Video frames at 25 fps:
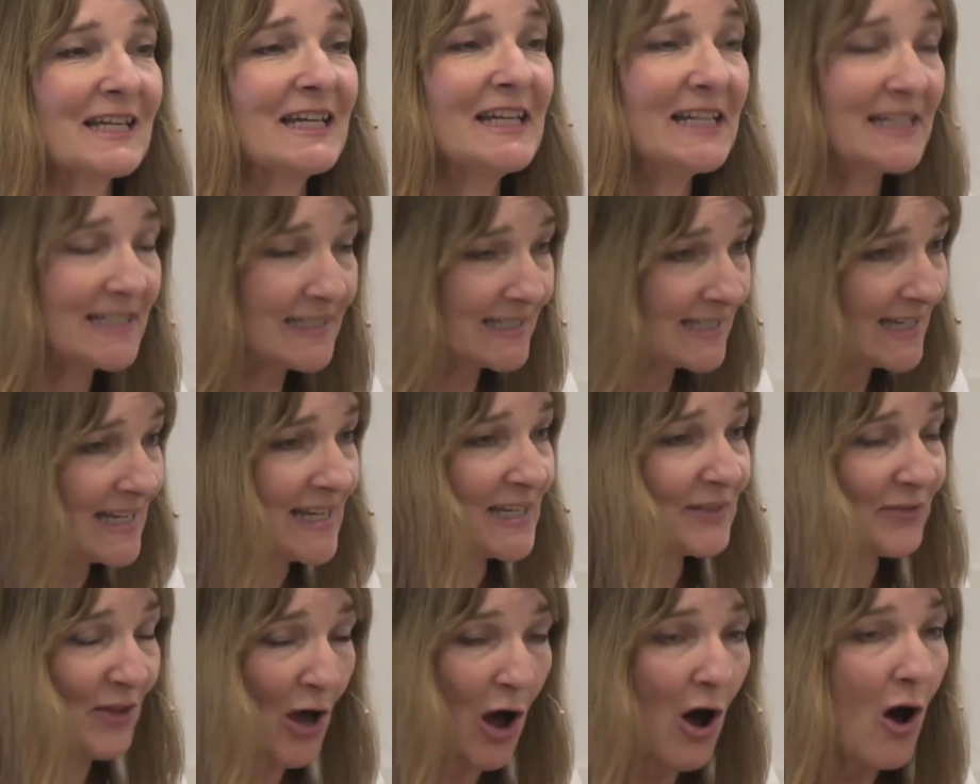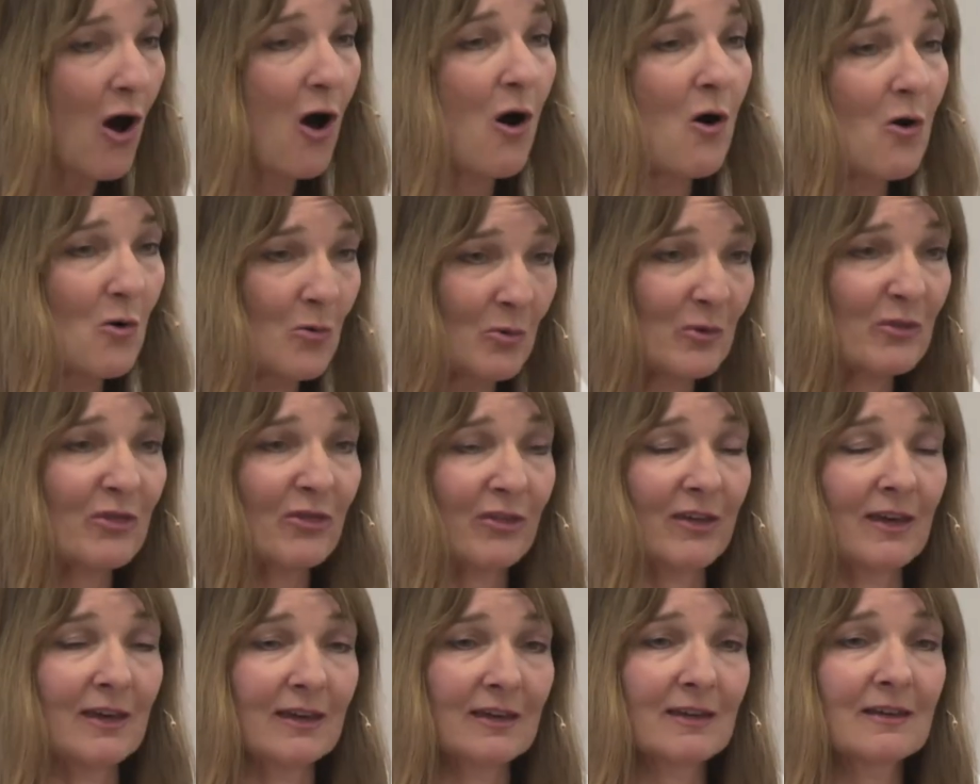And indeed, the whole
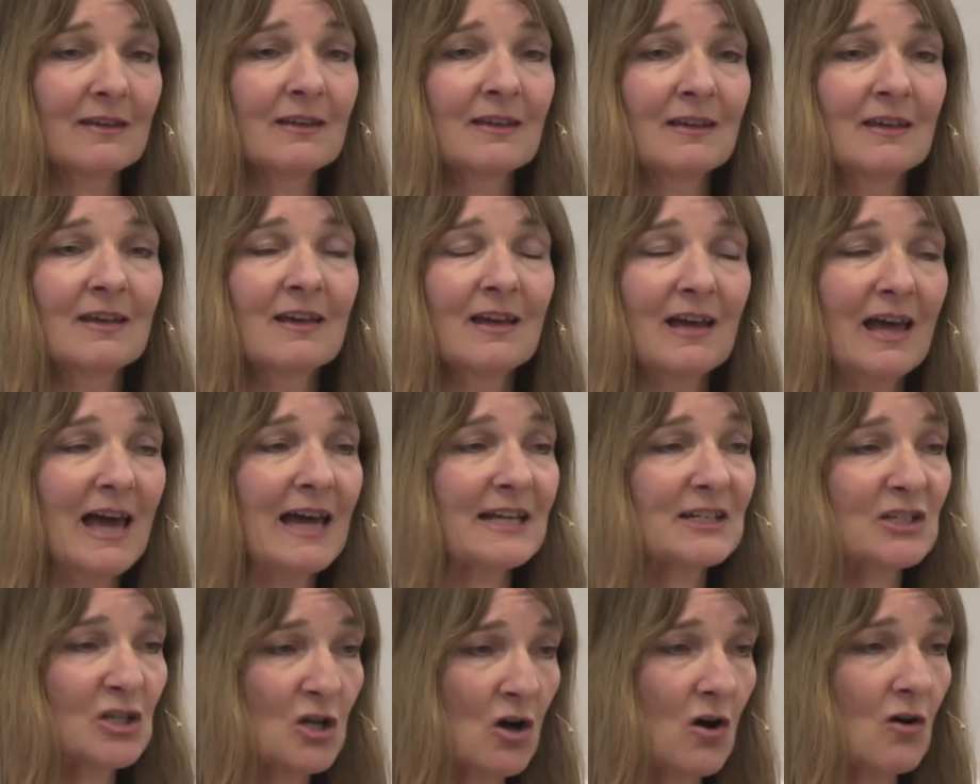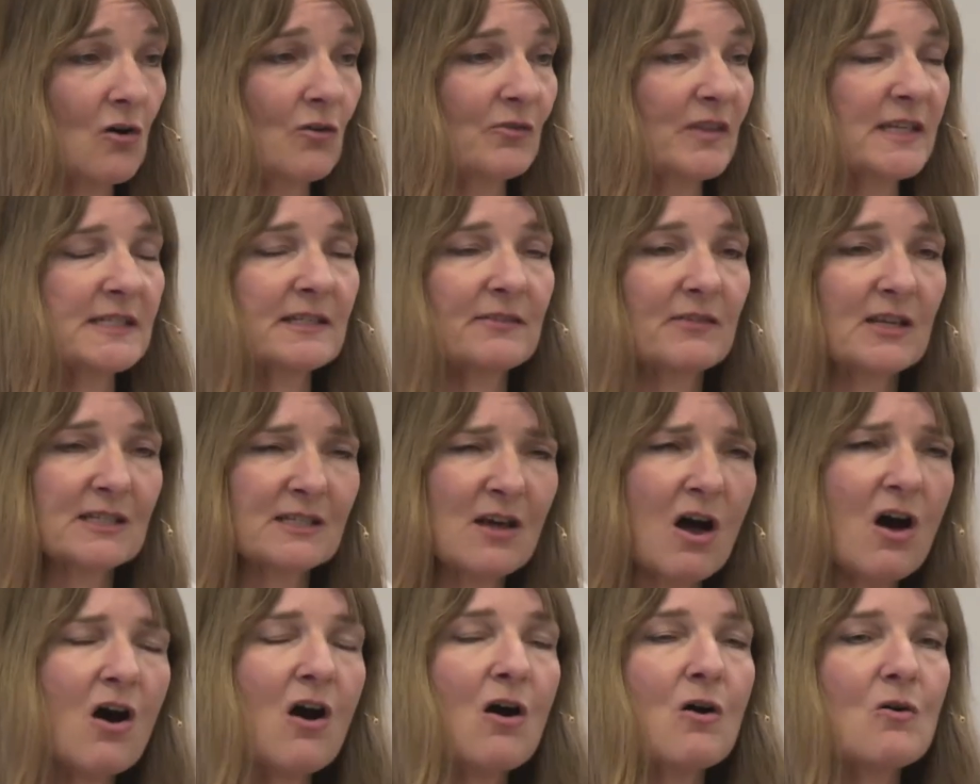thing had gone. This
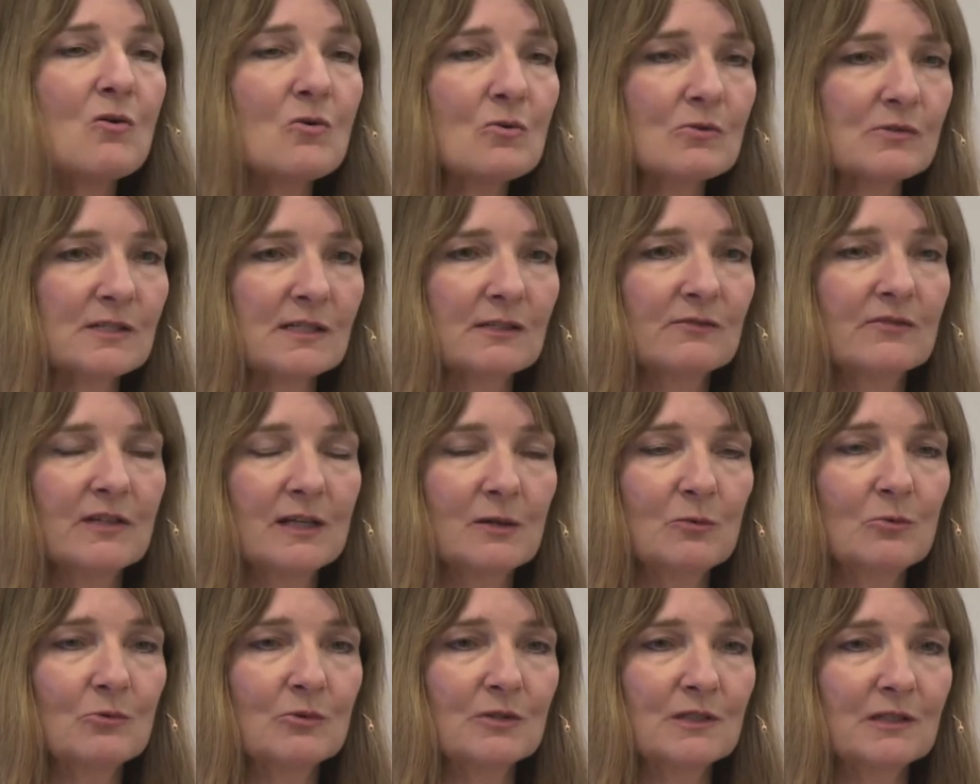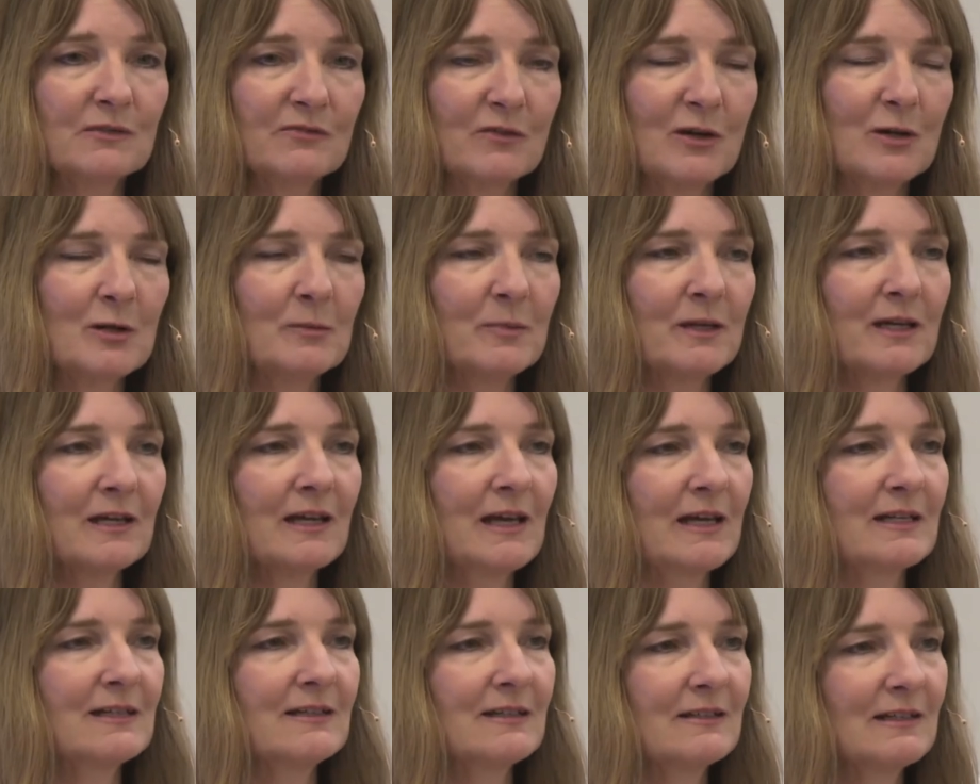whole severe water
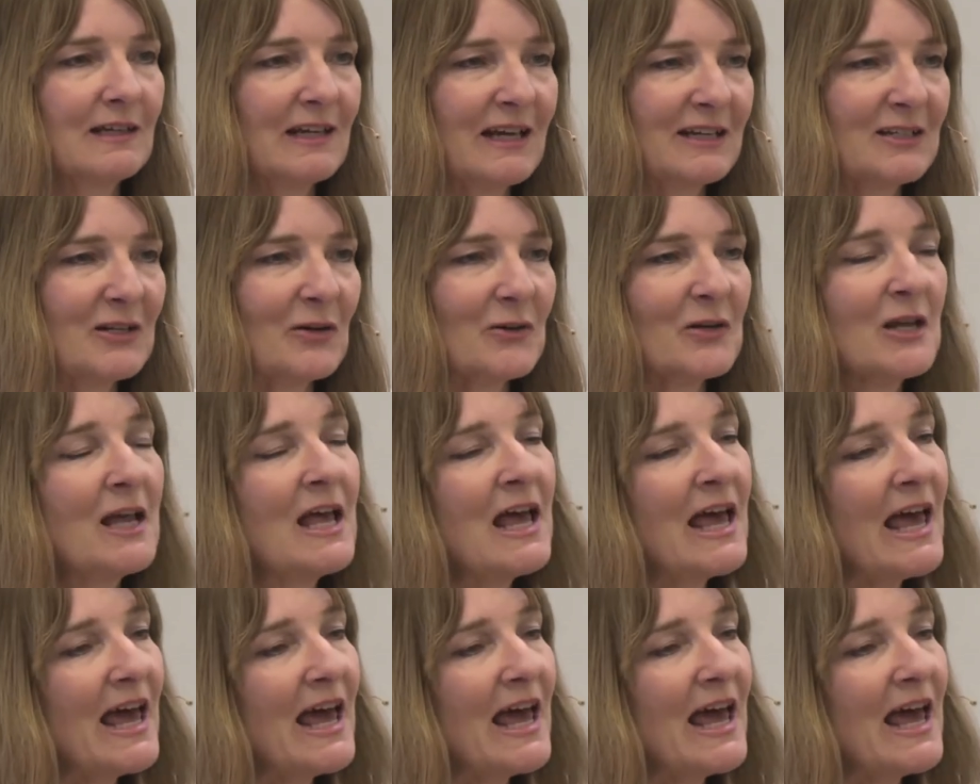phobia had gone.